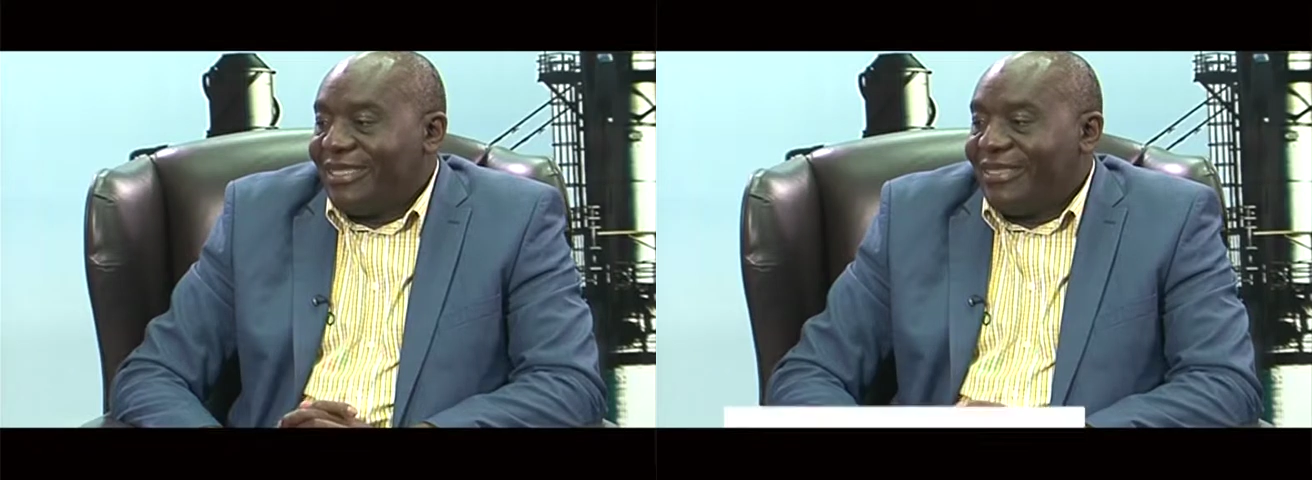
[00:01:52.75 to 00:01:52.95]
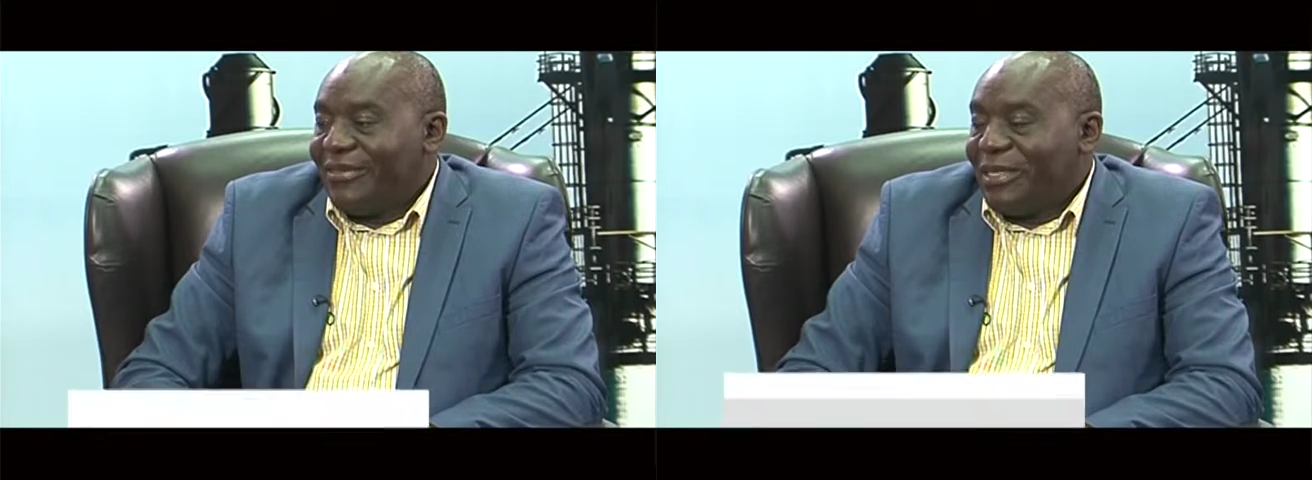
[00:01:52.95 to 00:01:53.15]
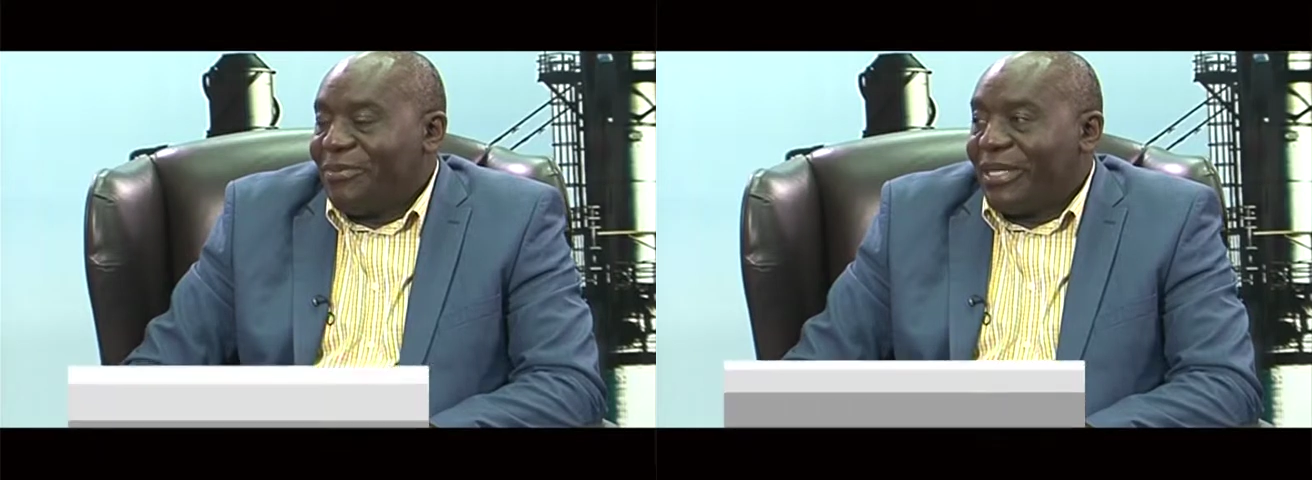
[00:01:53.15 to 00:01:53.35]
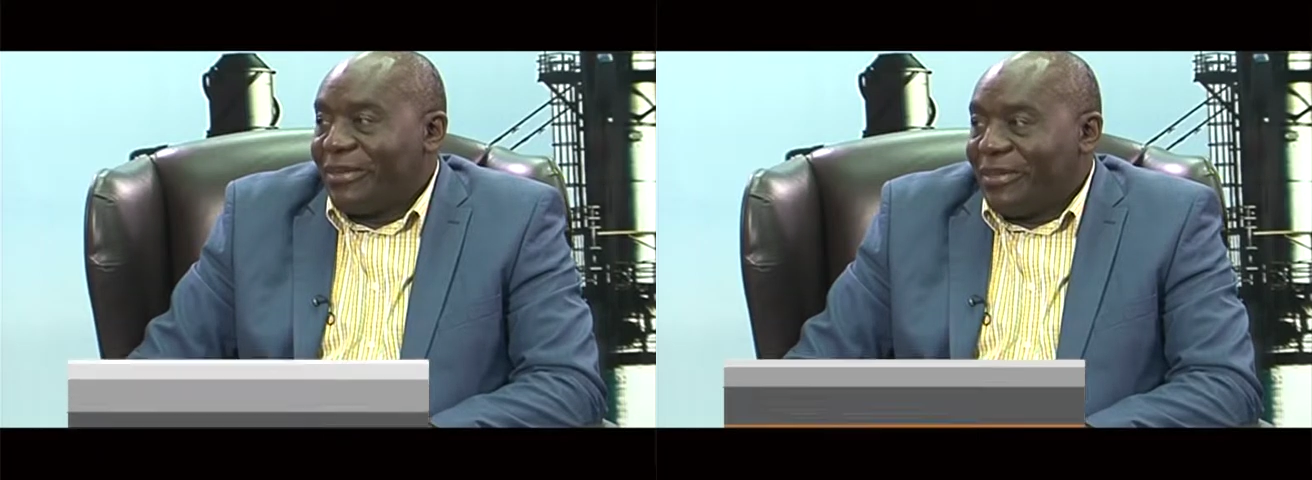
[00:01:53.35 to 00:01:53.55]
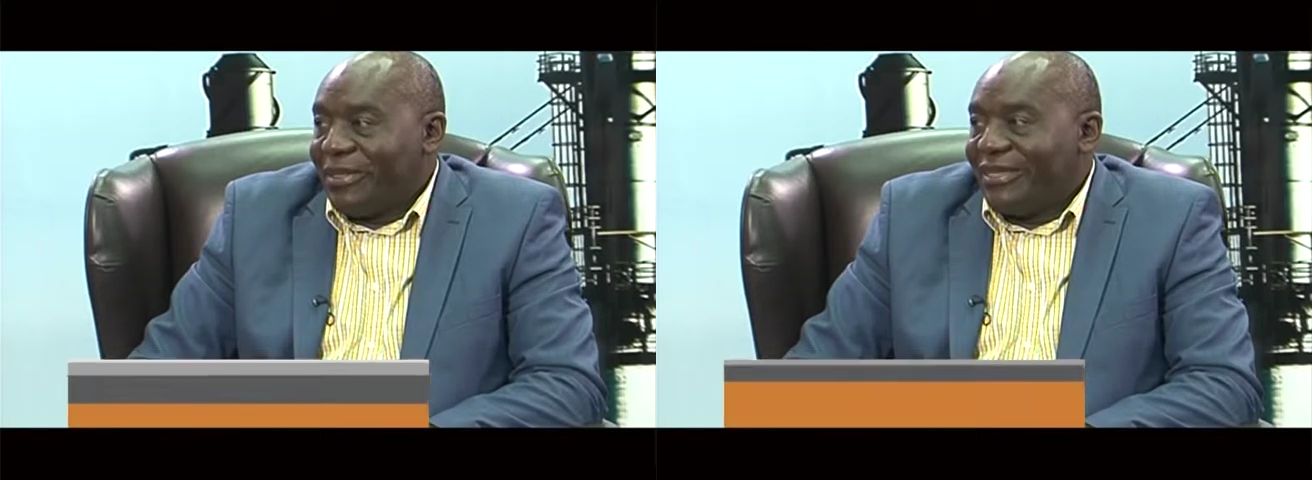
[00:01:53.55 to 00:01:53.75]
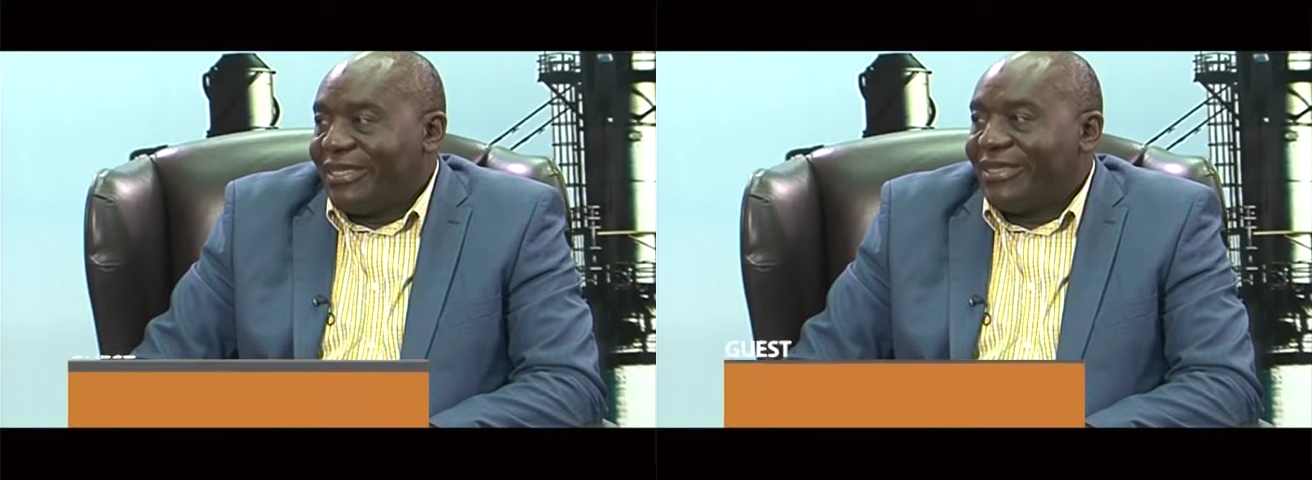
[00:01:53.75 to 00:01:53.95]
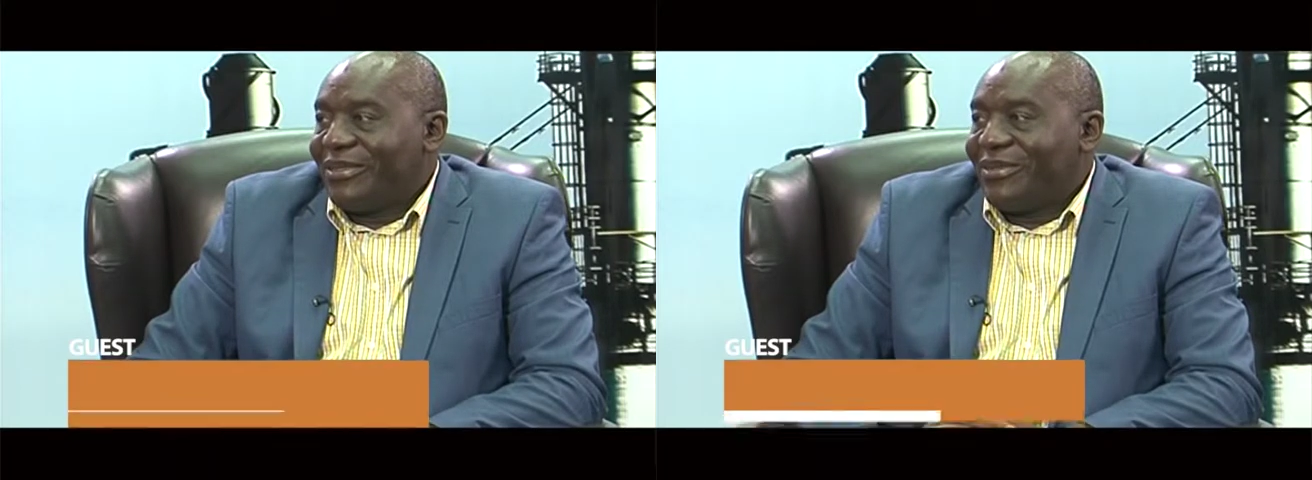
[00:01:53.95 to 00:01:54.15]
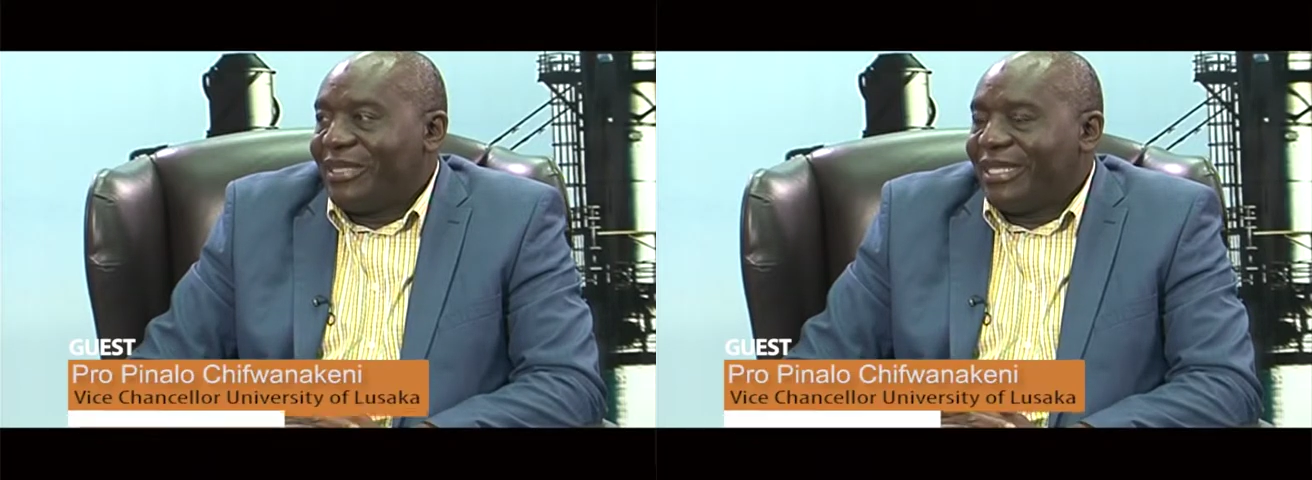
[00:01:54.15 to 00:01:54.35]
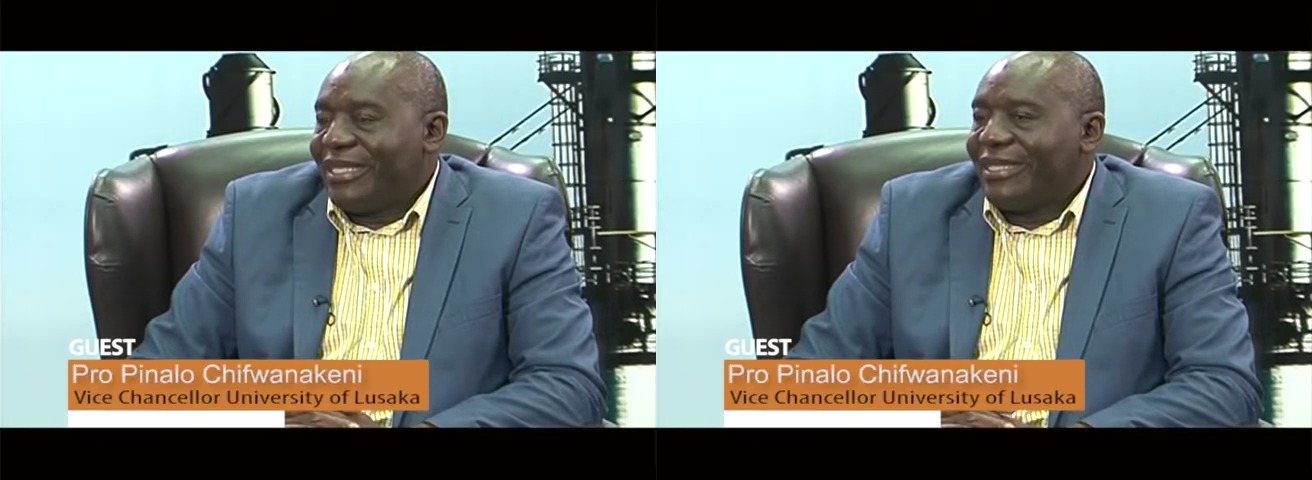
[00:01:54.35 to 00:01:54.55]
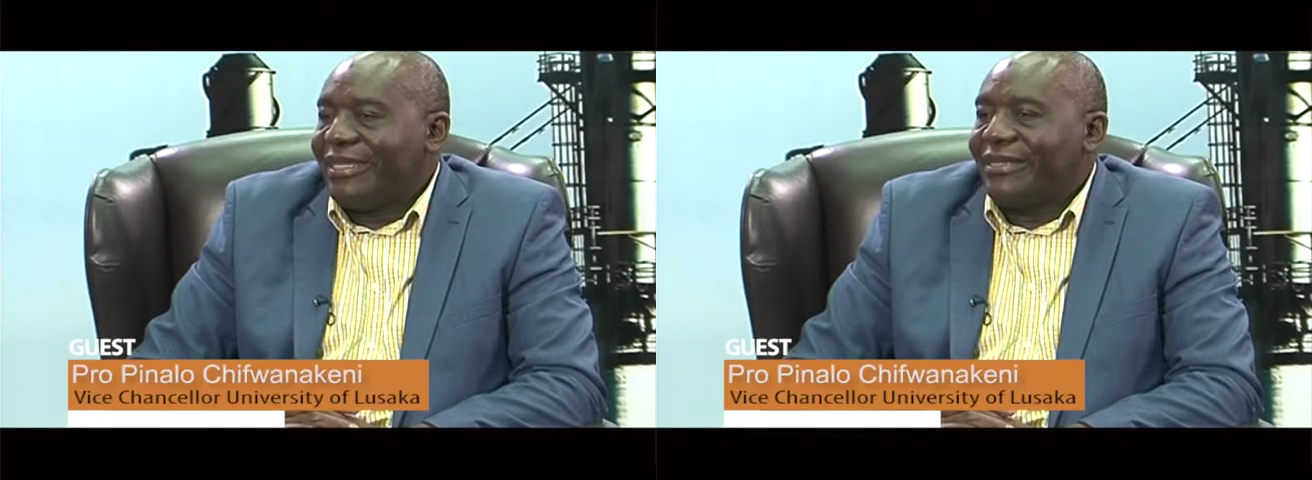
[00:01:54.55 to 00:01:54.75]
is very paramount to
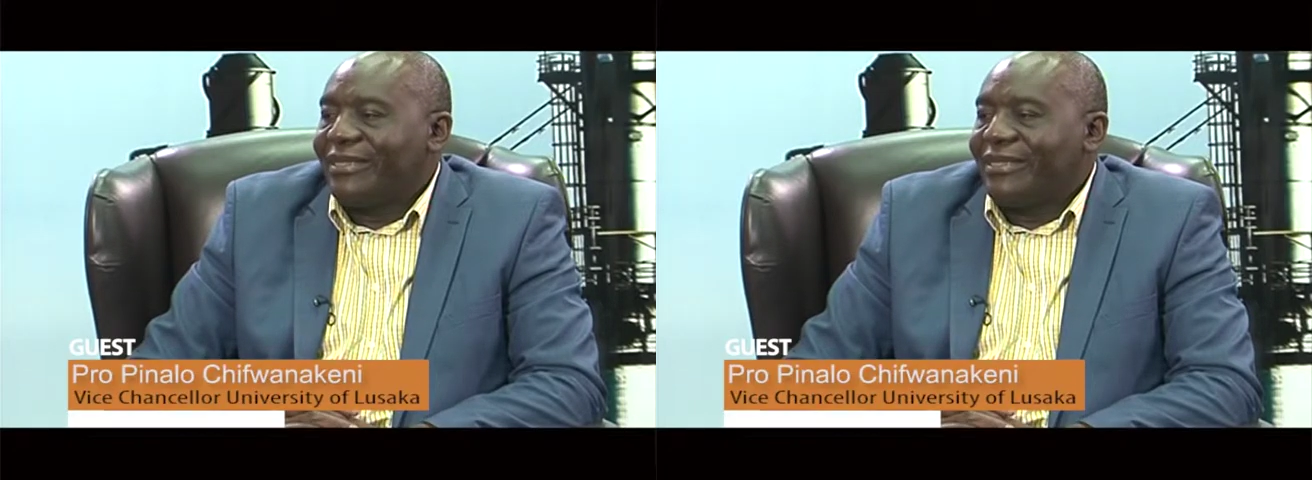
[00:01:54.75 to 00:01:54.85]
any